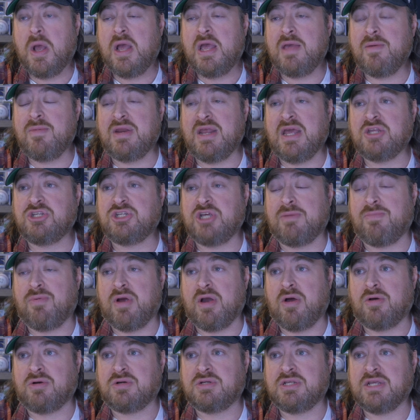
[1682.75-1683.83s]
him and AJ
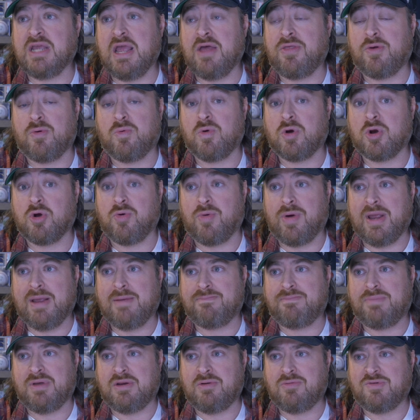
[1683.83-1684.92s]
Brown together were
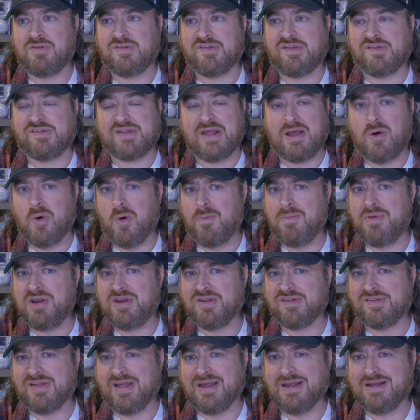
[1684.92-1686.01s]
great, but it was just that whole bit
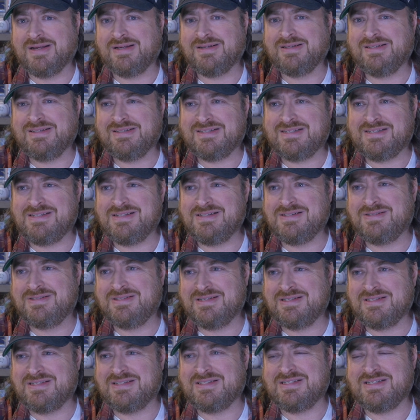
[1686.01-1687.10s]
is like you still
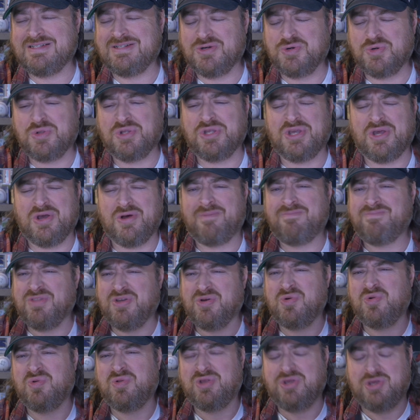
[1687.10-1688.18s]
didn't see Julio, the
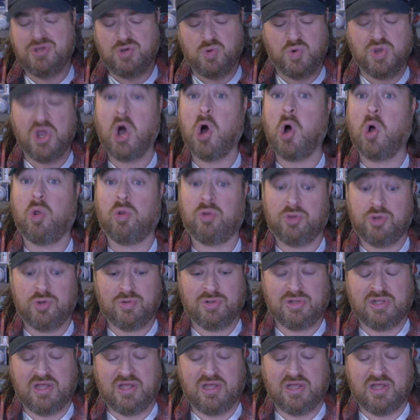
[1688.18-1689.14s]
Julio we all knew and